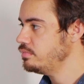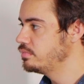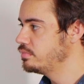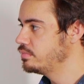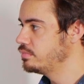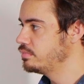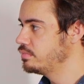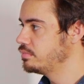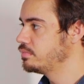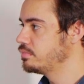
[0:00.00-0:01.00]

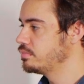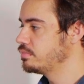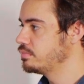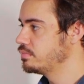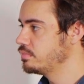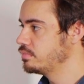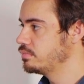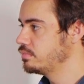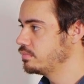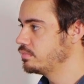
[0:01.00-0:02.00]

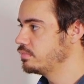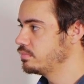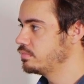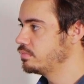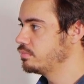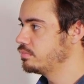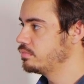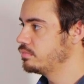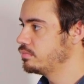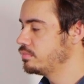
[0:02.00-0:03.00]

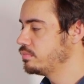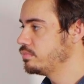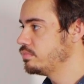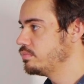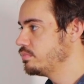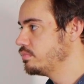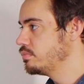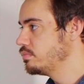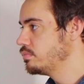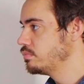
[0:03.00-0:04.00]

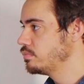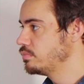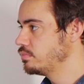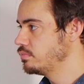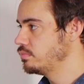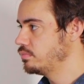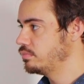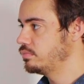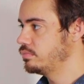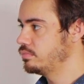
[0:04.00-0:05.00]

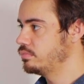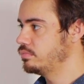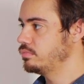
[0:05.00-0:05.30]
This person isn't speaking.